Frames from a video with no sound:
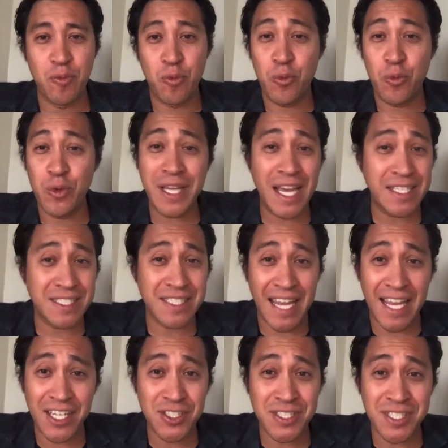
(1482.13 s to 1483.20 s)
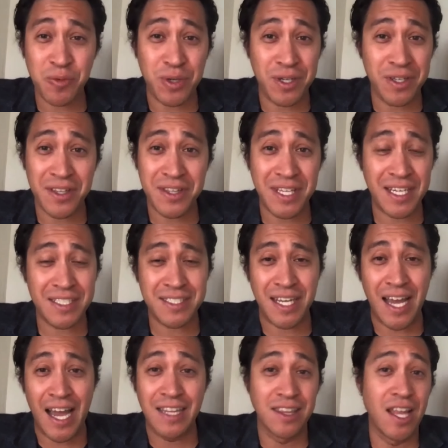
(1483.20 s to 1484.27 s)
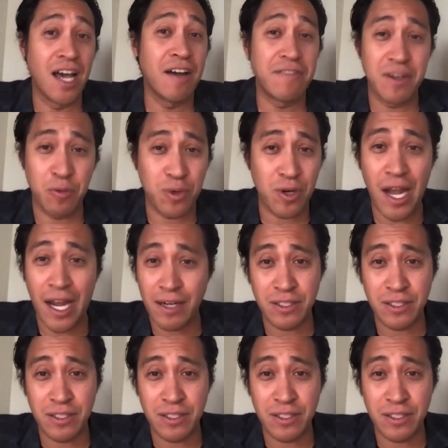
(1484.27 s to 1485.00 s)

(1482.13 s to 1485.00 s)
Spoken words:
We as an agency, one of the things that I love that we're hired